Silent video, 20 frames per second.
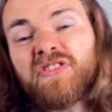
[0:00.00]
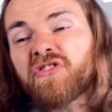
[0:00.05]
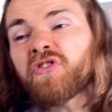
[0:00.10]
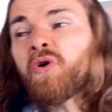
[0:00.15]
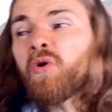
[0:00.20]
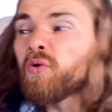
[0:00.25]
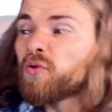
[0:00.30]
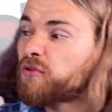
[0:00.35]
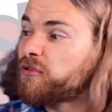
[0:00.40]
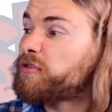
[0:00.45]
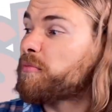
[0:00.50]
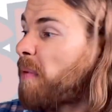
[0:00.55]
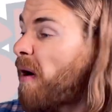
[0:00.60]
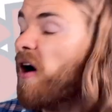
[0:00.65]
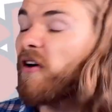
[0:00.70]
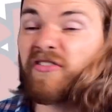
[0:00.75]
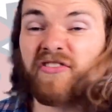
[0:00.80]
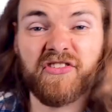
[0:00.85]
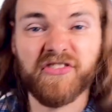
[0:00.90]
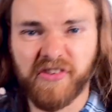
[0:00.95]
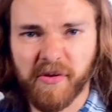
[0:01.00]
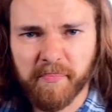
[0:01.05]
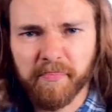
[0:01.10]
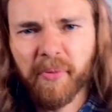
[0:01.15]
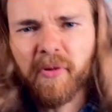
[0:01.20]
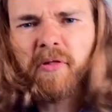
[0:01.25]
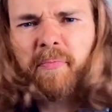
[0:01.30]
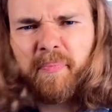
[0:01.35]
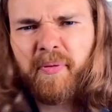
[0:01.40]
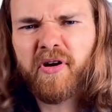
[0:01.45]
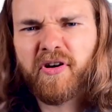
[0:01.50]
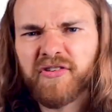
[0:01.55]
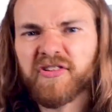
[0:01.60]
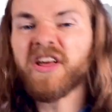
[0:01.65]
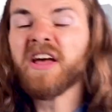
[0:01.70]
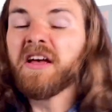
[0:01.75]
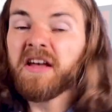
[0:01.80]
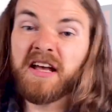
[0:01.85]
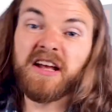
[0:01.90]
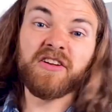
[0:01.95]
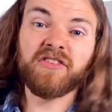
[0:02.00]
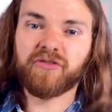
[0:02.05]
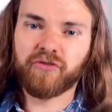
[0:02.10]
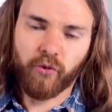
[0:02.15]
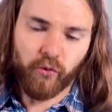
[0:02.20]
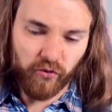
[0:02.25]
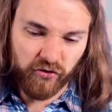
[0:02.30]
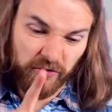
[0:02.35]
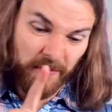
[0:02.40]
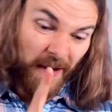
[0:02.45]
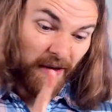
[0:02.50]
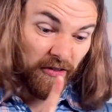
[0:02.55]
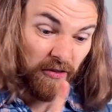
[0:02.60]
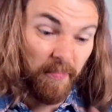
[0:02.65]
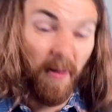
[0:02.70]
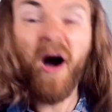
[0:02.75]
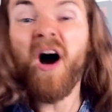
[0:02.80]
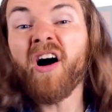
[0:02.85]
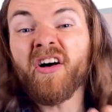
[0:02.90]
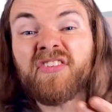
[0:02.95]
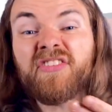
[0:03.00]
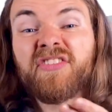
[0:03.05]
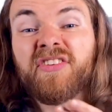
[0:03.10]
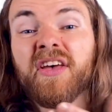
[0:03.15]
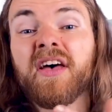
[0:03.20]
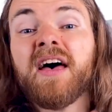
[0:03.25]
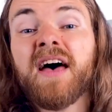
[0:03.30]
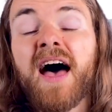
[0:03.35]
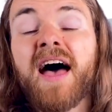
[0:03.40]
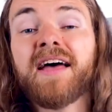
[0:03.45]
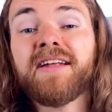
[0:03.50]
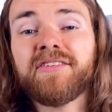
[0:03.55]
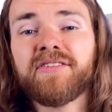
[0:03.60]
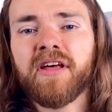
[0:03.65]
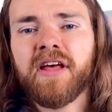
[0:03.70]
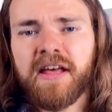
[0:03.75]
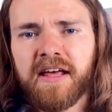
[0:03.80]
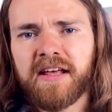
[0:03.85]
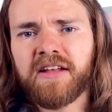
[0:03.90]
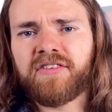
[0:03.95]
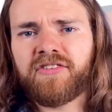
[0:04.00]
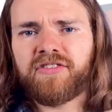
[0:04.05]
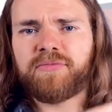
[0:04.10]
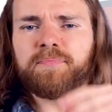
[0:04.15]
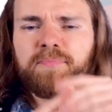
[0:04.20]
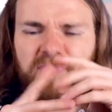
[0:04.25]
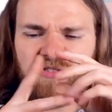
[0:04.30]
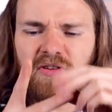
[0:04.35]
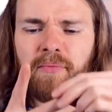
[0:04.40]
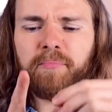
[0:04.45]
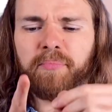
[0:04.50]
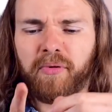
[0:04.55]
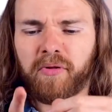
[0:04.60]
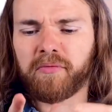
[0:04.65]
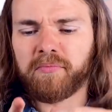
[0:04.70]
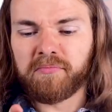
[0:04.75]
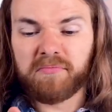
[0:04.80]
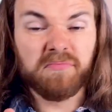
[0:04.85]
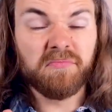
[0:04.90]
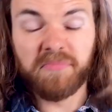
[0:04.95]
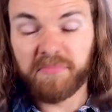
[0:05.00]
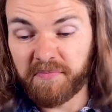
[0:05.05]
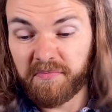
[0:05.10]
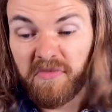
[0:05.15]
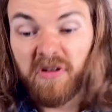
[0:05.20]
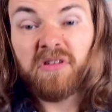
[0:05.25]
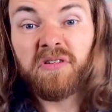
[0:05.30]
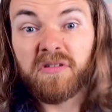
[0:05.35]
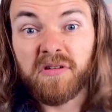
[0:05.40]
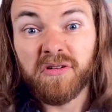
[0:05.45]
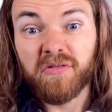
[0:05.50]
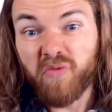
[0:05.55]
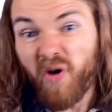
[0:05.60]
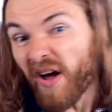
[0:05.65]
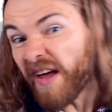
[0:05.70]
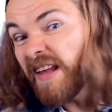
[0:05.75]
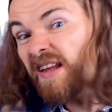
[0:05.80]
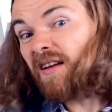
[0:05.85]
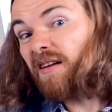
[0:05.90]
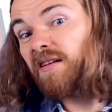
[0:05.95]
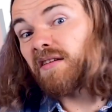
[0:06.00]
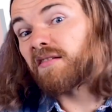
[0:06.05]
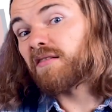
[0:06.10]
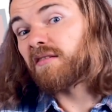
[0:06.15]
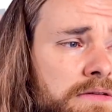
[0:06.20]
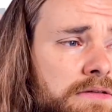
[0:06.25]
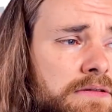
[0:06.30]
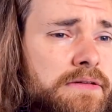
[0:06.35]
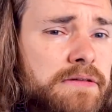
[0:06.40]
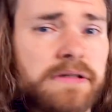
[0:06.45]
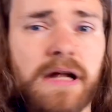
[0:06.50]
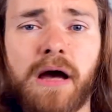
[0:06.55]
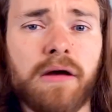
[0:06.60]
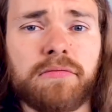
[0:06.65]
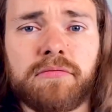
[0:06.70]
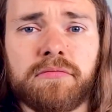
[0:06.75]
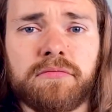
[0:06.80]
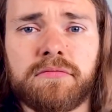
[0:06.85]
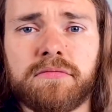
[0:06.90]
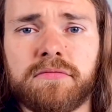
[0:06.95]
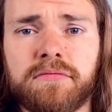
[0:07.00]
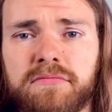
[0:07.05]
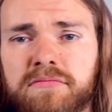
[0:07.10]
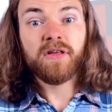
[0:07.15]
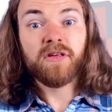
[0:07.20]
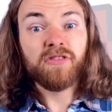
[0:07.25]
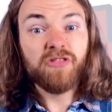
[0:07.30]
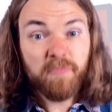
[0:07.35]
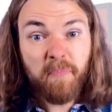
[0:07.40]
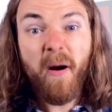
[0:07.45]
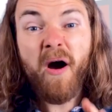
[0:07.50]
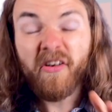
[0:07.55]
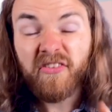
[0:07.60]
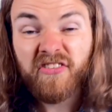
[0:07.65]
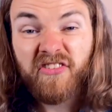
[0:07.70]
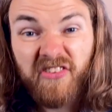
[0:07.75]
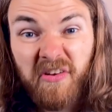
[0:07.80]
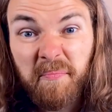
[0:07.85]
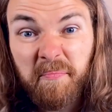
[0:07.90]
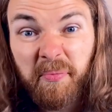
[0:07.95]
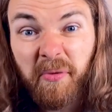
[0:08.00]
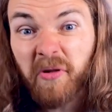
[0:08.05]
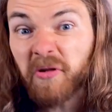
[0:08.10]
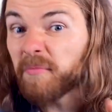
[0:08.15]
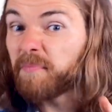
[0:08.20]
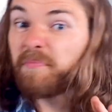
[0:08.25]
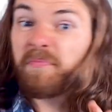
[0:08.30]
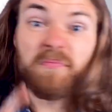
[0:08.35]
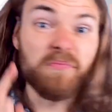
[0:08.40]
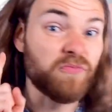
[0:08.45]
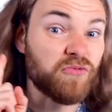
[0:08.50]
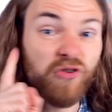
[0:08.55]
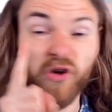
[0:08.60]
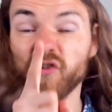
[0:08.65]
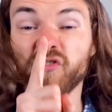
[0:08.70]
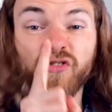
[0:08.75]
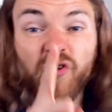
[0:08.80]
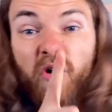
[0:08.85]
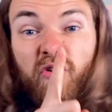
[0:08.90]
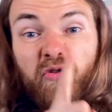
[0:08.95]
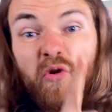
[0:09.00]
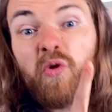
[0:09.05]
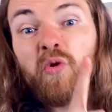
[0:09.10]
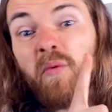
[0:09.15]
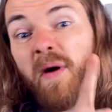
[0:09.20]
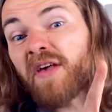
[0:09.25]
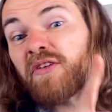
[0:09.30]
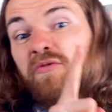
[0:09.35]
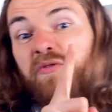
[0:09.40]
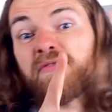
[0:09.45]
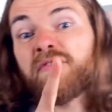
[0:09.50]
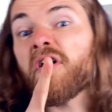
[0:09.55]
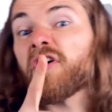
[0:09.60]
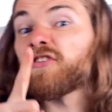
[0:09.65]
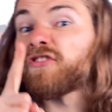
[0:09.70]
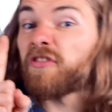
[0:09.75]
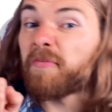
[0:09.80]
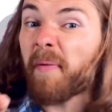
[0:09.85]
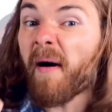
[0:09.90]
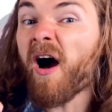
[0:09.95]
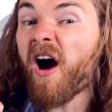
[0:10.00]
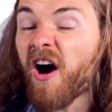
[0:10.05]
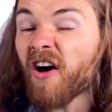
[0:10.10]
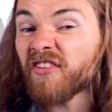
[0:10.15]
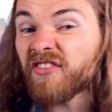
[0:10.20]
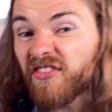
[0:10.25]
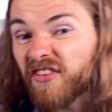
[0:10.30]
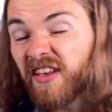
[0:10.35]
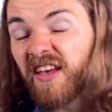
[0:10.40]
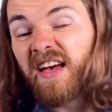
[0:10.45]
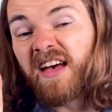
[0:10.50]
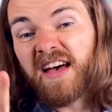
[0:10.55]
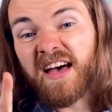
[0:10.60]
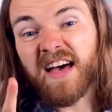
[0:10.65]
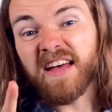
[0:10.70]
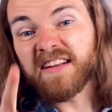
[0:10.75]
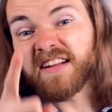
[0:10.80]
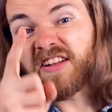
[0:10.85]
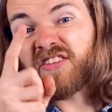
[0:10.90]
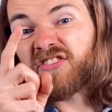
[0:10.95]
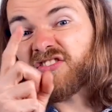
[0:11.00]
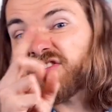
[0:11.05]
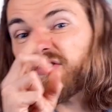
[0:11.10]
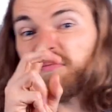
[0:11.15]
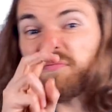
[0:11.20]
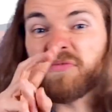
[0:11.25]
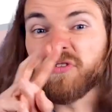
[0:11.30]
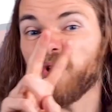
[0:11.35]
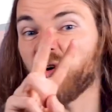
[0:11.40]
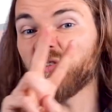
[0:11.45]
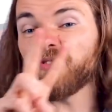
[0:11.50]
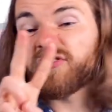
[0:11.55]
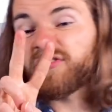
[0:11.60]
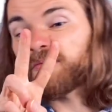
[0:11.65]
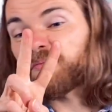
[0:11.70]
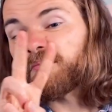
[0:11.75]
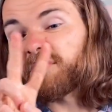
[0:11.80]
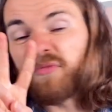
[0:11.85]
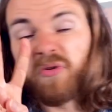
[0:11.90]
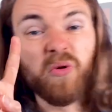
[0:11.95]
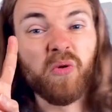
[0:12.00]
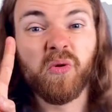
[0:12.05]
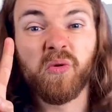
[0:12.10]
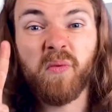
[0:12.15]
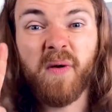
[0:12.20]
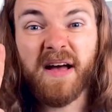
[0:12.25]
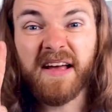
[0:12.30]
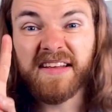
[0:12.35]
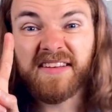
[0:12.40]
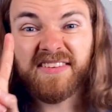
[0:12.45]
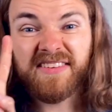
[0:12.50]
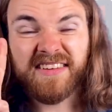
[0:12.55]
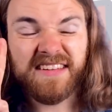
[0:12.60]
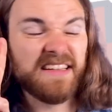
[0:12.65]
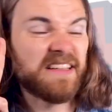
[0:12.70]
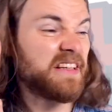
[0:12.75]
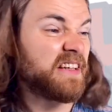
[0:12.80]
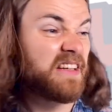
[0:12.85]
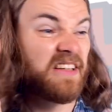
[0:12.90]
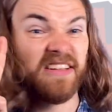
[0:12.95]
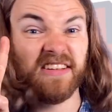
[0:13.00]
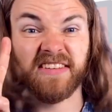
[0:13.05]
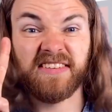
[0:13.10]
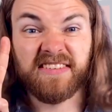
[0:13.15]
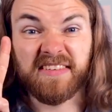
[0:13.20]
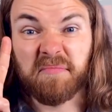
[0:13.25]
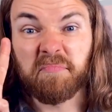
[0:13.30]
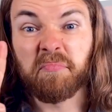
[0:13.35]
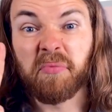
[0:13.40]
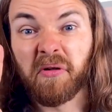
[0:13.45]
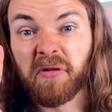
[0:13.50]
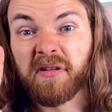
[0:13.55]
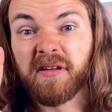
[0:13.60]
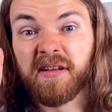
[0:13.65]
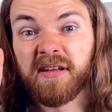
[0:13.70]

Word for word: called the past simple because it talks about the past and it's simple. Right? No. The past simple does not always refer to the past, and it's not always simple.